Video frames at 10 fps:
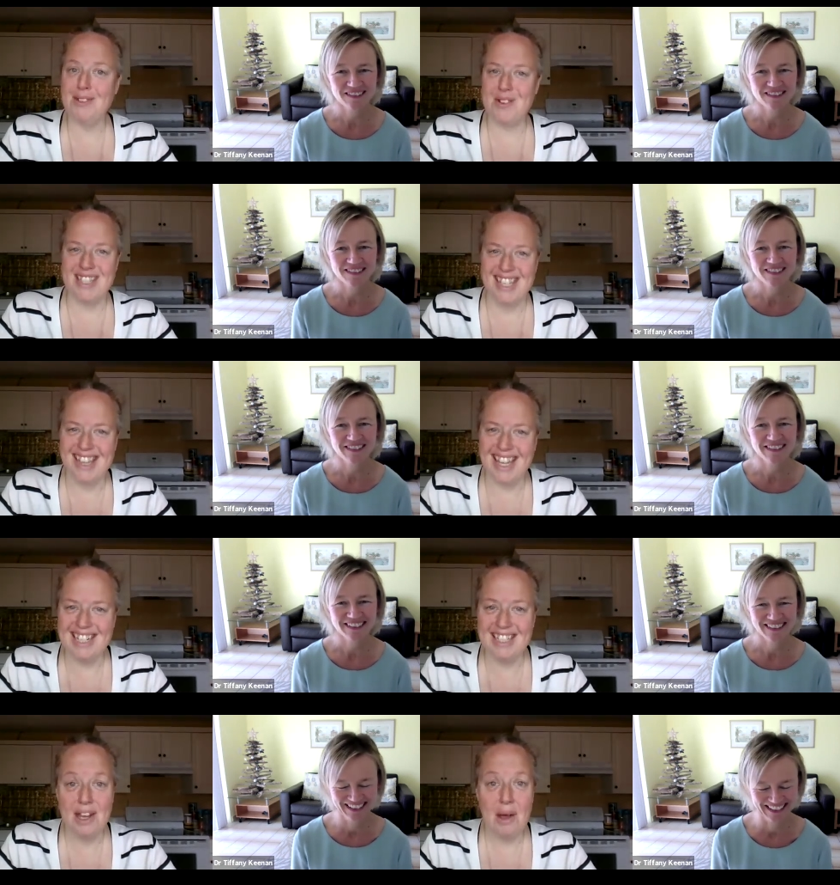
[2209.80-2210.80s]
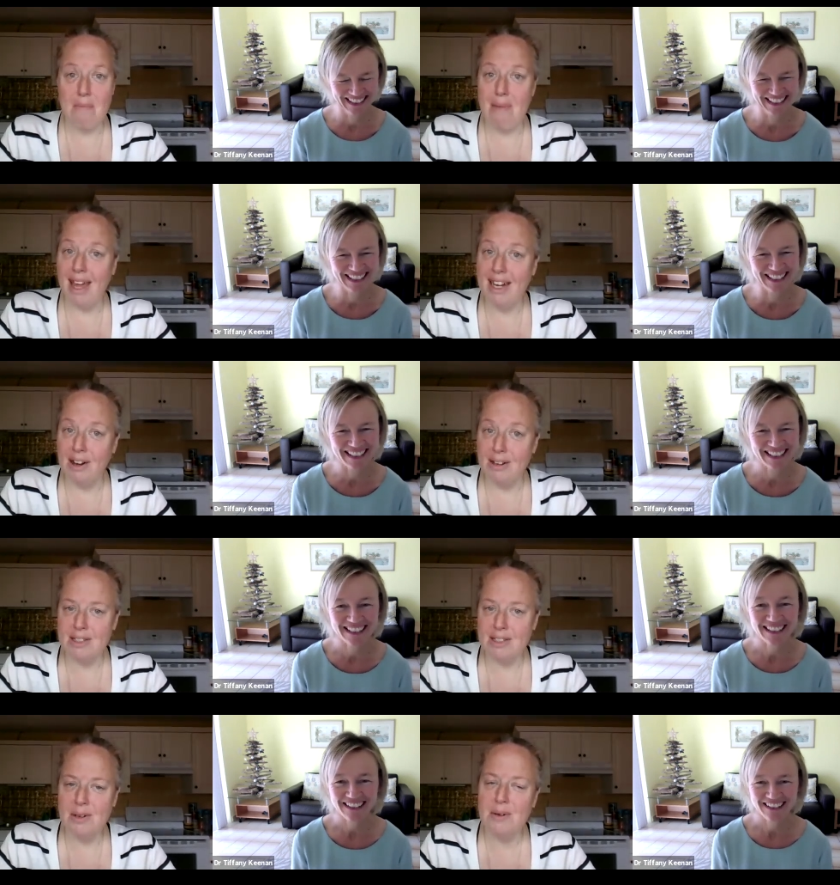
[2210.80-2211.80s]
Speaker 1: sorts of things, men
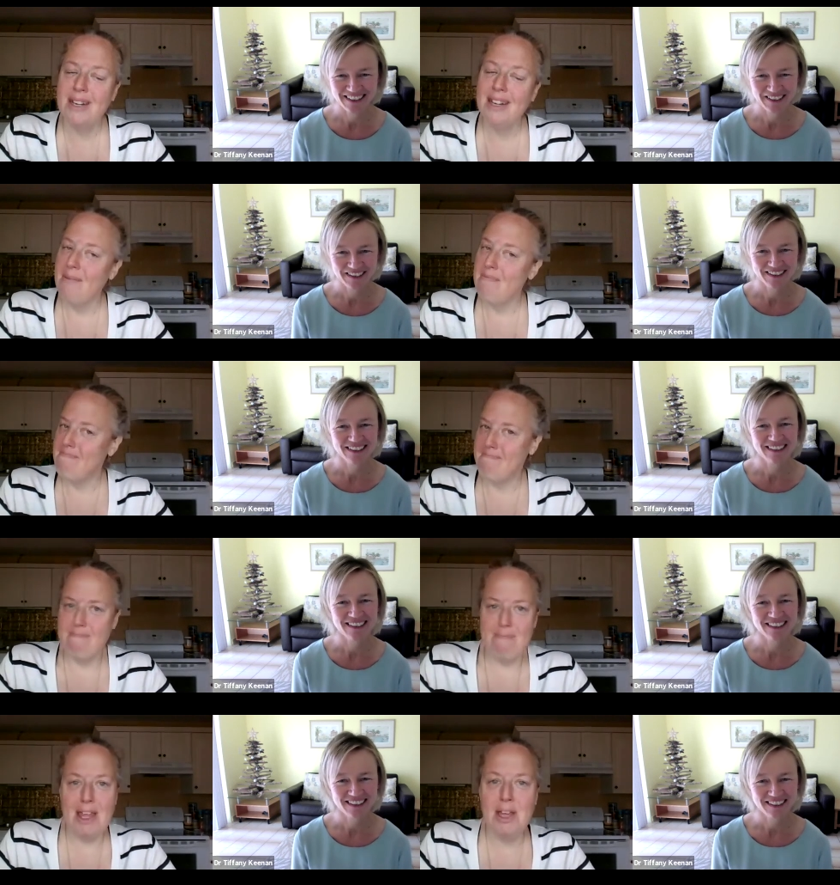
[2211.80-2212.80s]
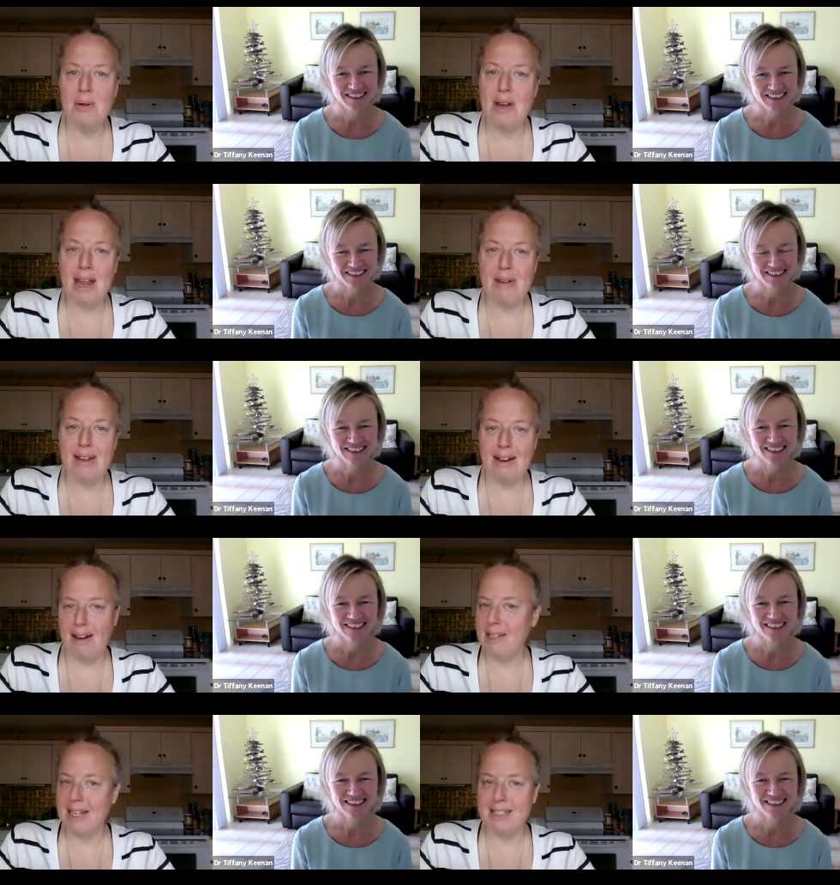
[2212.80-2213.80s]
also. You name it,
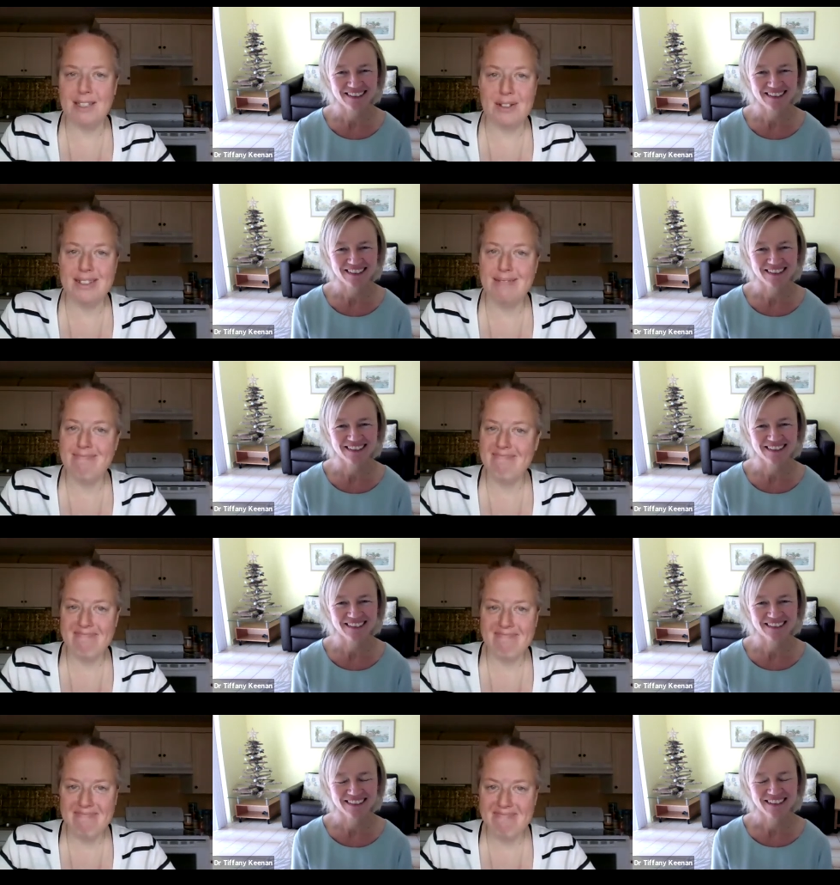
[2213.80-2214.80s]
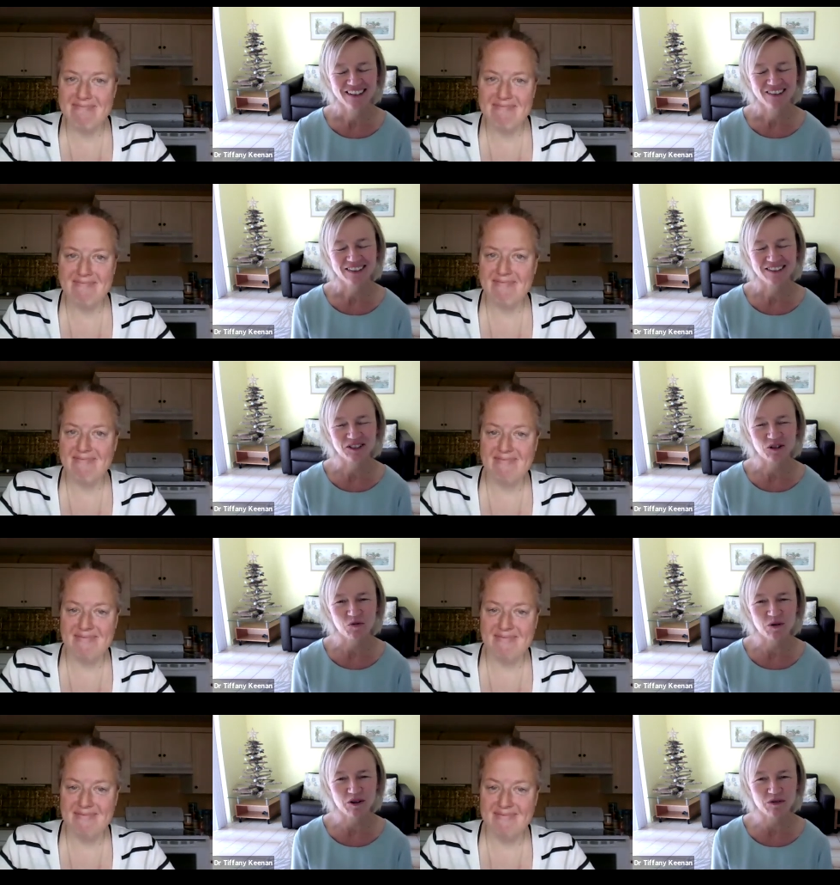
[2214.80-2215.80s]
I'll answer it
Speaker 2: so
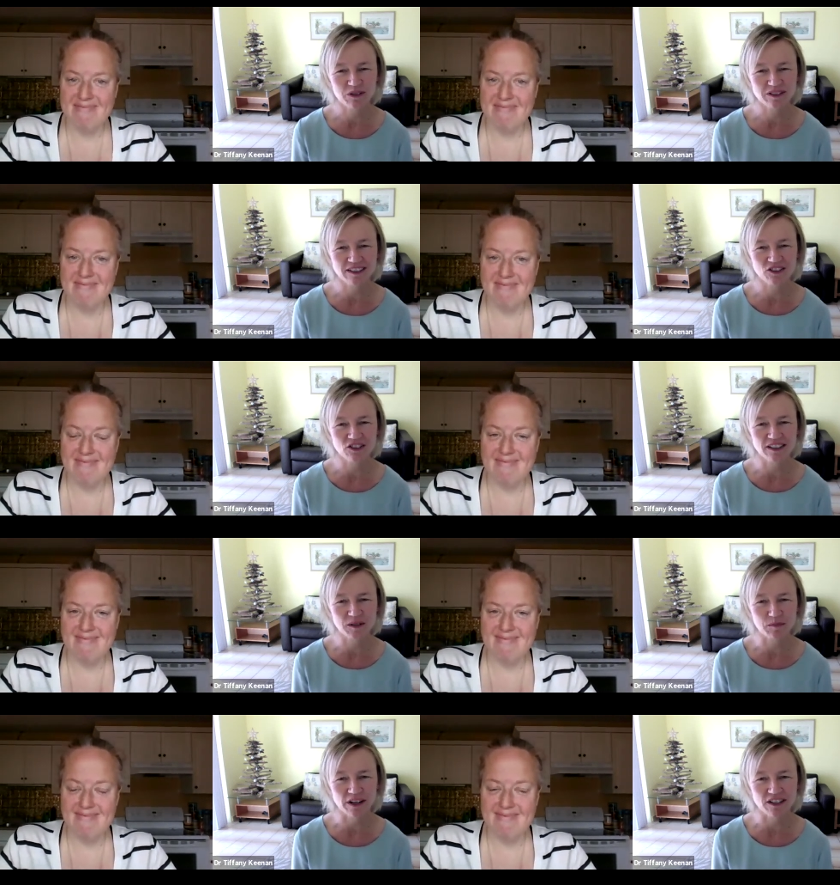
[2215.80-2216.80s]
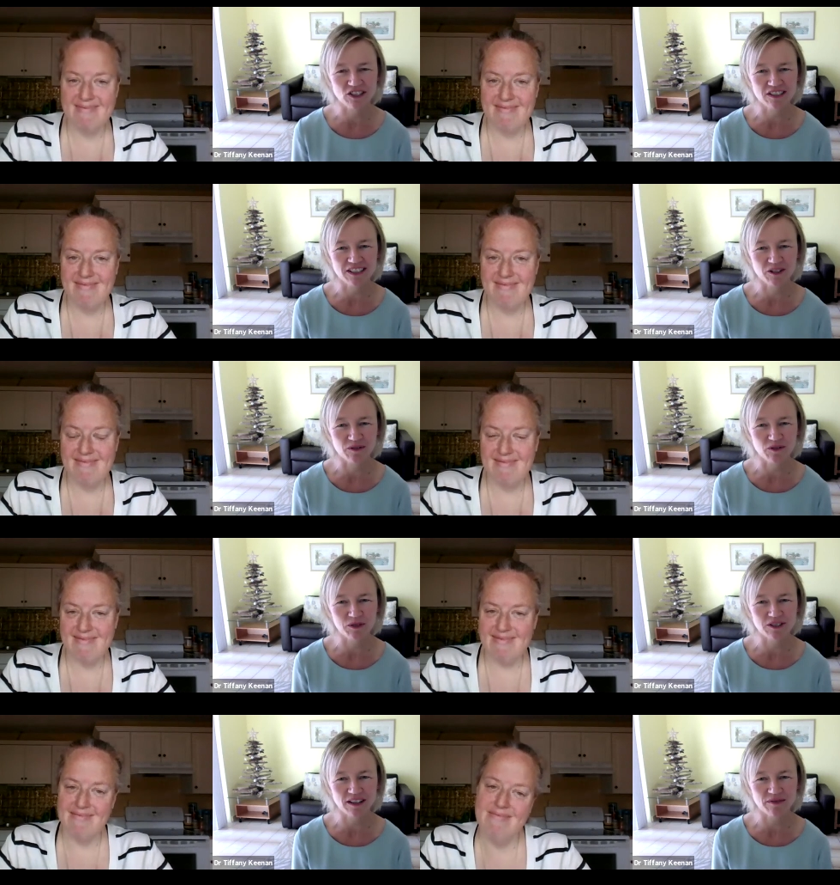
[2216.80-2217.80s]
wonderful. It's such an inspiration to hear from
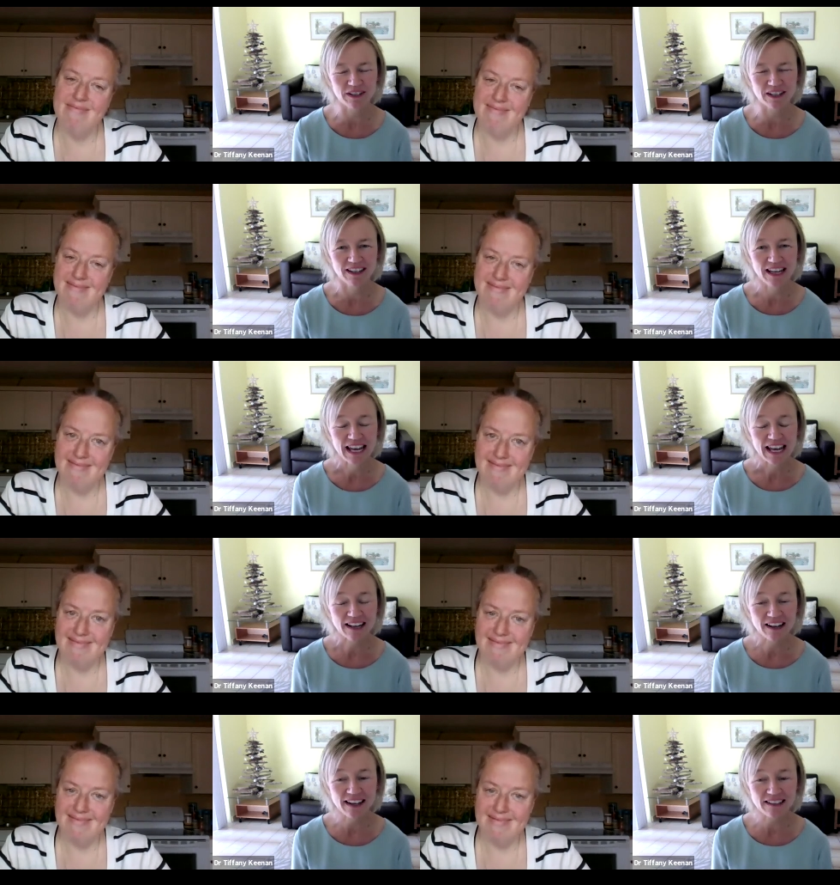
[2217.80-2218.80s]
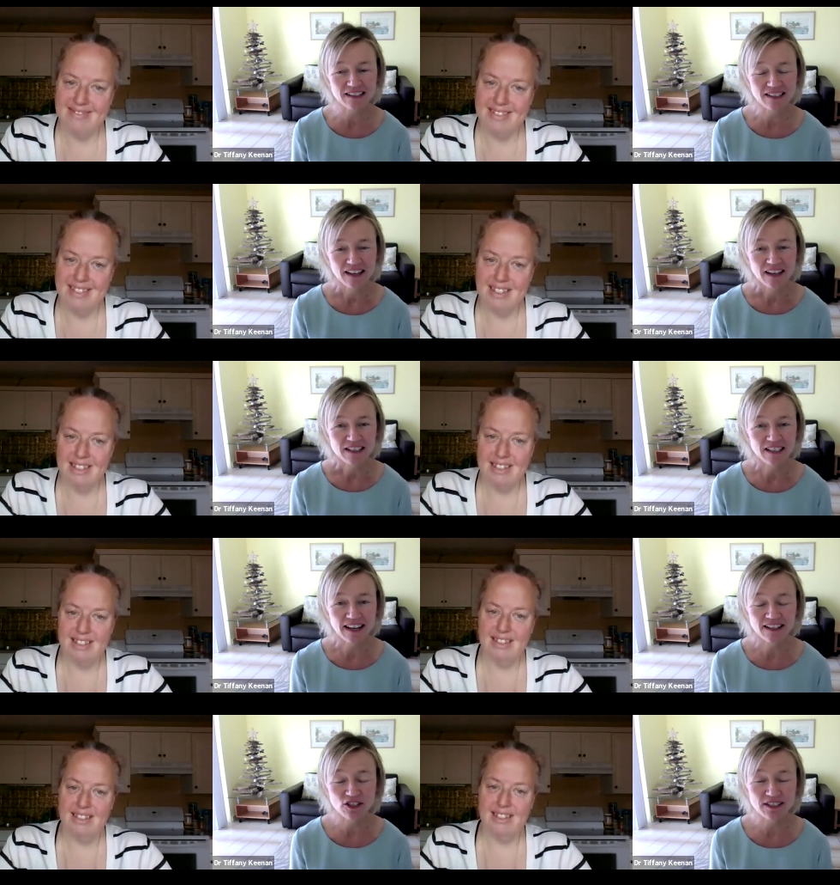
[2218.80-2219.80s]
you, Stephanie. And I guess
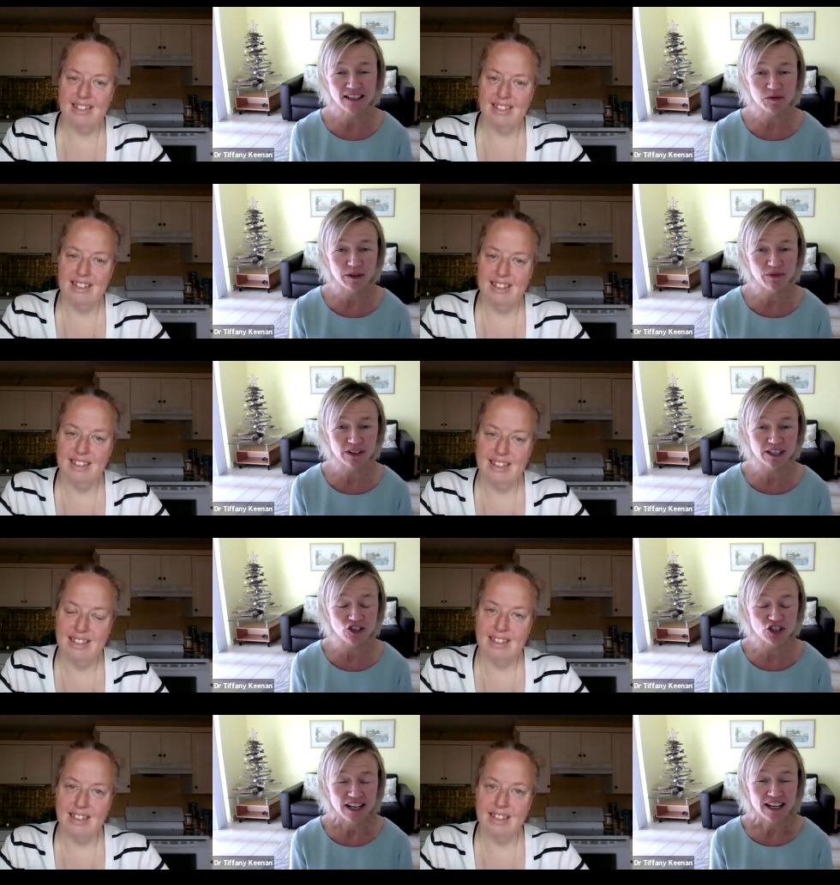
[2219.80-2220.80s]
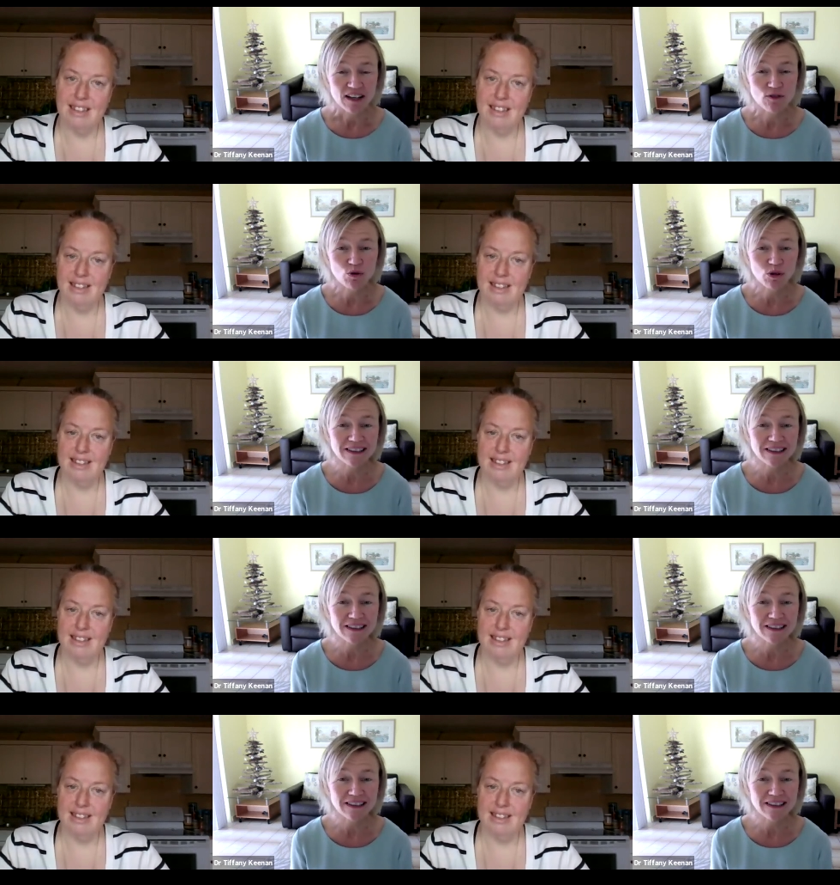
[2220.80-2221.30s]
today, just as we finish, if you could